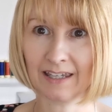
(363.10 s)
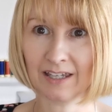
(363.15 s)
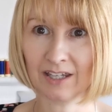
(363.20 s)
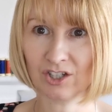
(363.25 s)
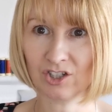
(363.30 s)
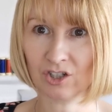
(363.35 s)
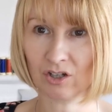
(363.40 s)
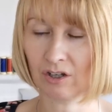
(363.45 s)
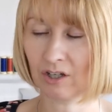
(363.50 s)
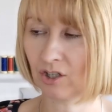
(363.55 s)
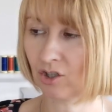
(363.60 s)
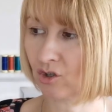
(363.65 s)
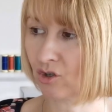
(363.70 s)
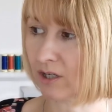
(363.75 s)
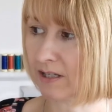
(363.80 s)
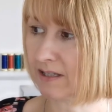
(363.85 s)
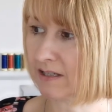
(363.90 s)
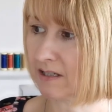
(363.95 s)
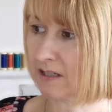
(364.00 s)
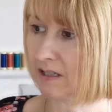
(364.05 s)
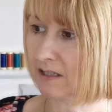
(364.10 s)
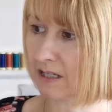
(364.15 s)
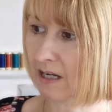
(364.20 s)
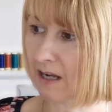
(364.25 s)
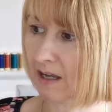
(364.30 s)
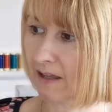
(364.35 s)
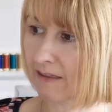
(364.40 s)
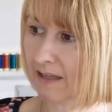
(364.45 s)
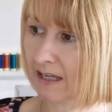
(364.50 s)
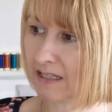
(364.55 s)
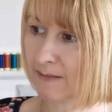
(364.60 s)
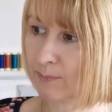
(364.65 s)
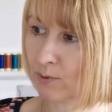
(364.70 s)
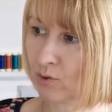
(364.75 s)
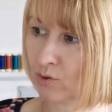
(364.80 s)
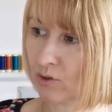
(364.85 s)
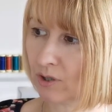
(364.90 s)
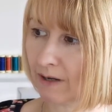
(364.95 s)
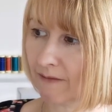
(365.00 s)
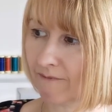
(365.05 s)
case you're interested, and that's
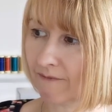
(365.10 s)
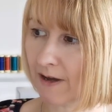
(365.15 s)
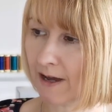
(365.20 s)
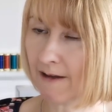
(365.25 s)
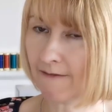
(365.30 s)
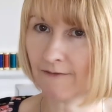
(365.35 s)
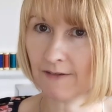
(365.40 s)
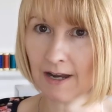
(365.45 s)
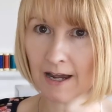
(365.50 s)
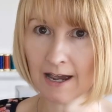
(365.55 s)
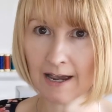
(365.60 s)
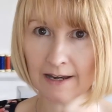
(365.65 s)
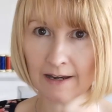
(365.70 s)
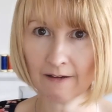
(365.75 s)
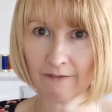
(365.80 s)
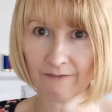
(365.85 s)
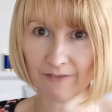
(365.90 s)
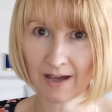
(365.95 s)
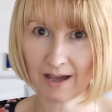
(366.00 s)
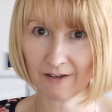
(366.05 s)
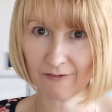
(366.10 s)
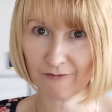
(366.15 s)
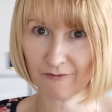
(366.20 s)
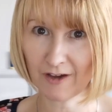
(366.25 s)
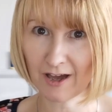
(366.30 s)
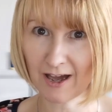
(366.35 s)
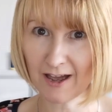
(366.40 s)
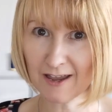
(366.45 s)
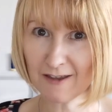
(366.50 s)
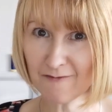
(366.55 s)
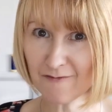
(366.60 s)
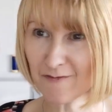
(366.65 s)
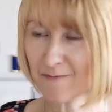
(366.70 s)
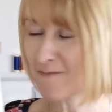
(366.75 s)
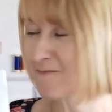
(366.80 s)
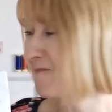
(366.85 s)
Butterick 5955.